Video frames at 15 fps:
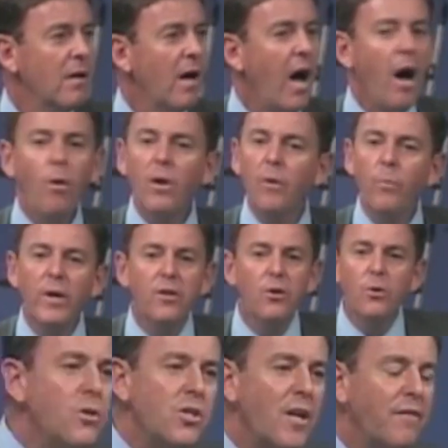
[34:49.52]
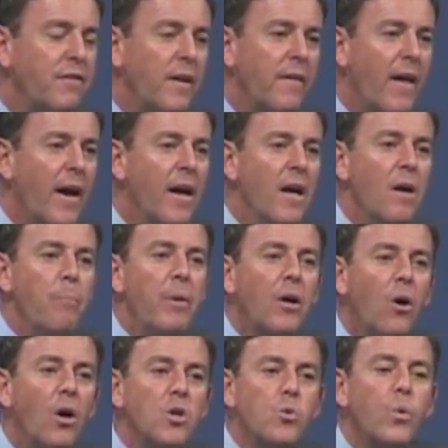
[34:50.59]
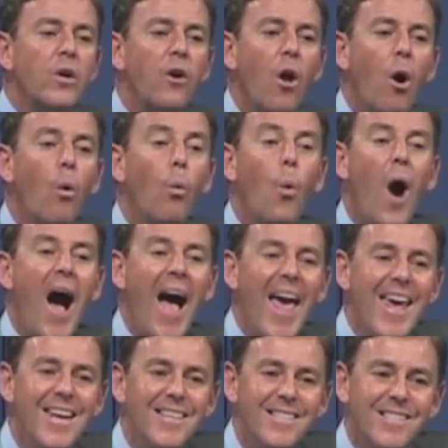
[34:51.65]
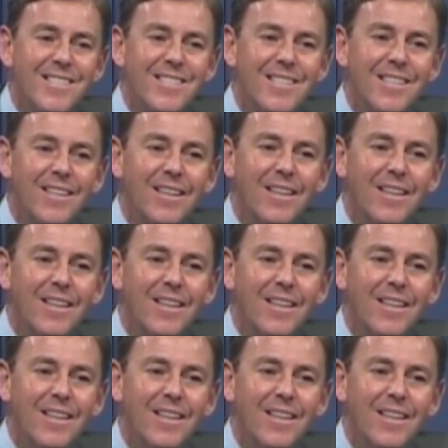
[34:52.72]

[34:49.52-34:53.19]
How can we do stuff like that? Because we're not wise.